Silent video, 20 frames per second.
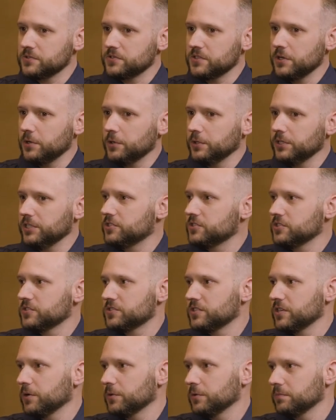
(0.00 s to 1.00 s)
So you
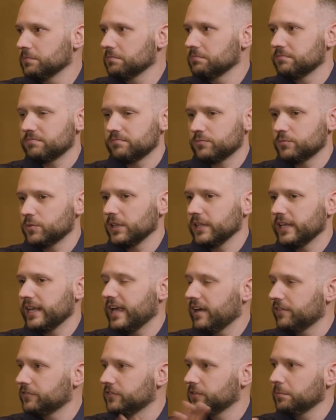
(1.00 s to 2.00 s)
just don't really
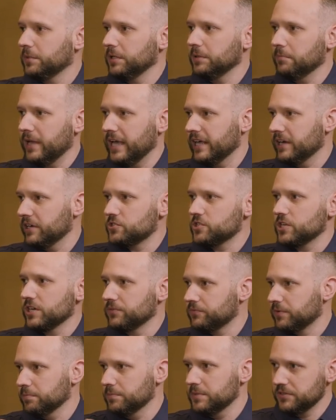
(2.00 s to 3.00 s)
have to be
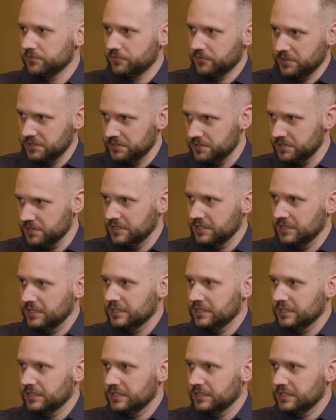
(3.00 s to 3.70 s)
managing from different